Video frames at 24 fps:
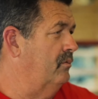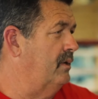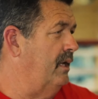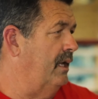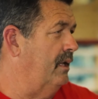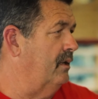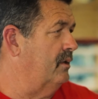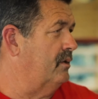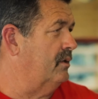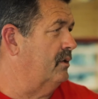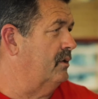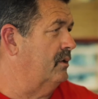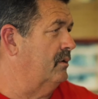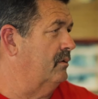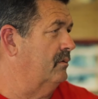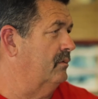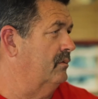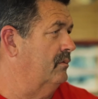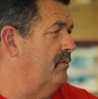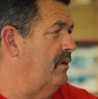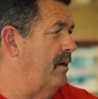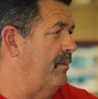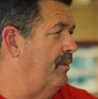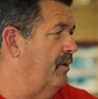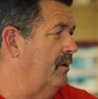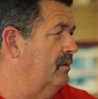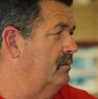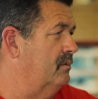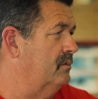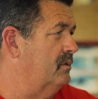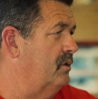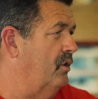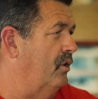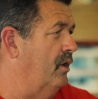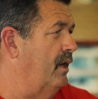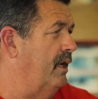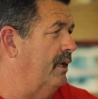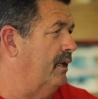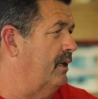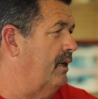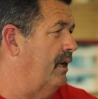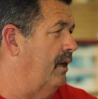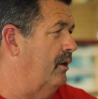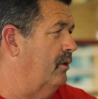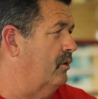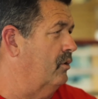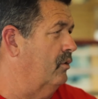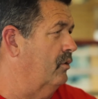down to grab a Diet
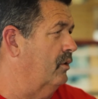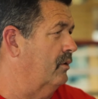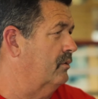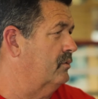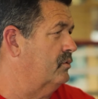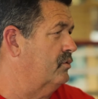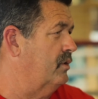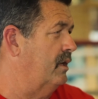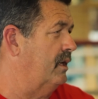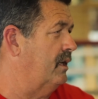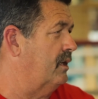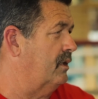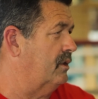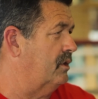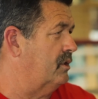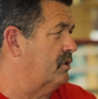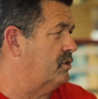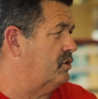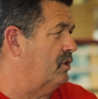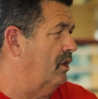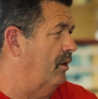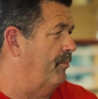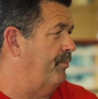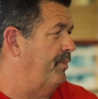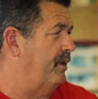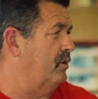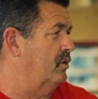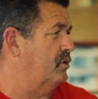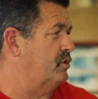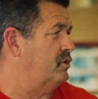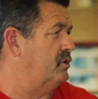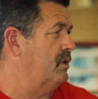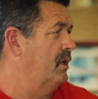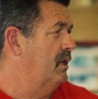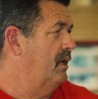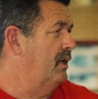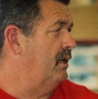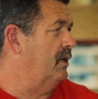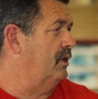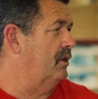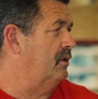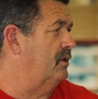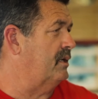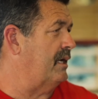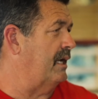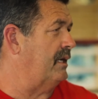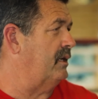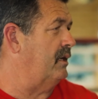Coke or a drink at the shop because it'll
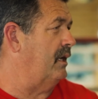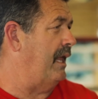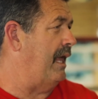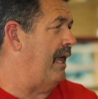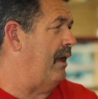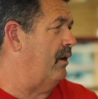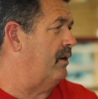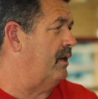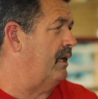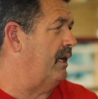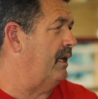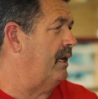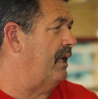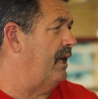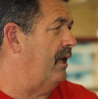take you an hour to get